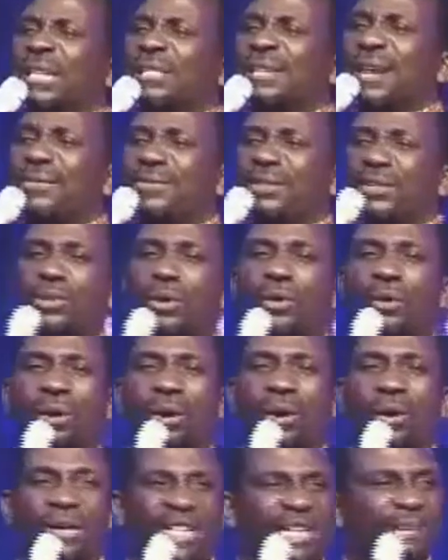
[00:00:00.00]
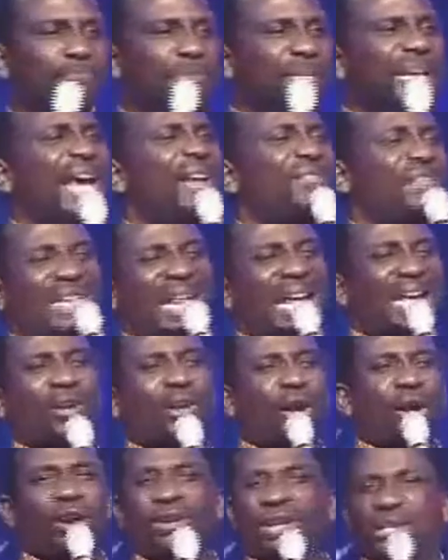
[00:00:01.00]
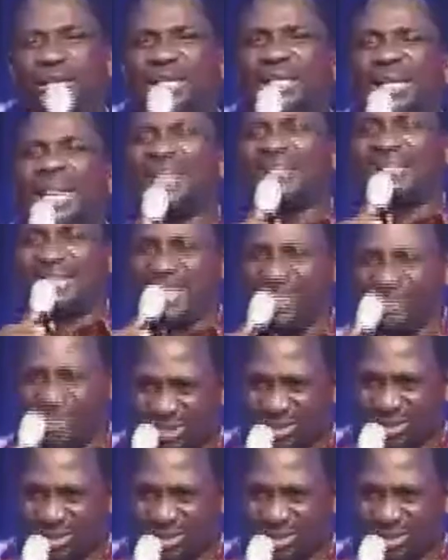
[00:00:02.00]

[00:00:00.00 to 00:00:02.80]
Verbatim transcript: there is no God. He behaves like God doesn't exist.